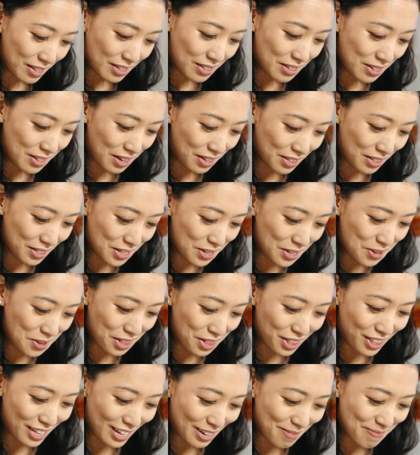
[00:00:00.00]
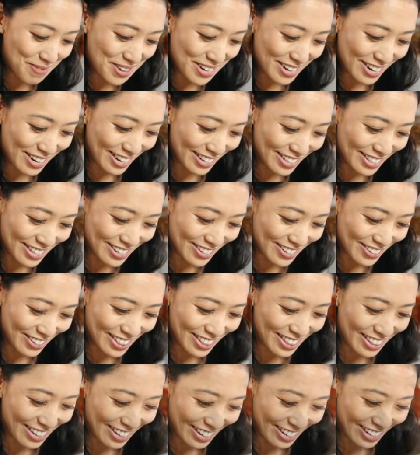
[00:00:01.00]
Not too thick, but not too
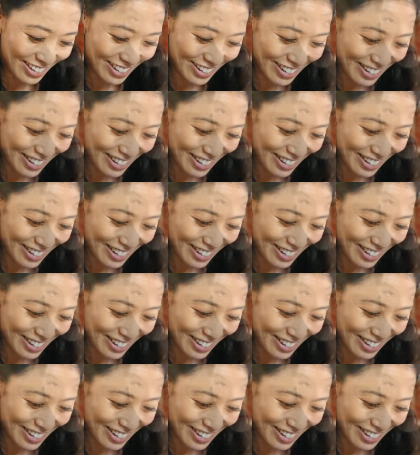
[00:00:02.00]
thin.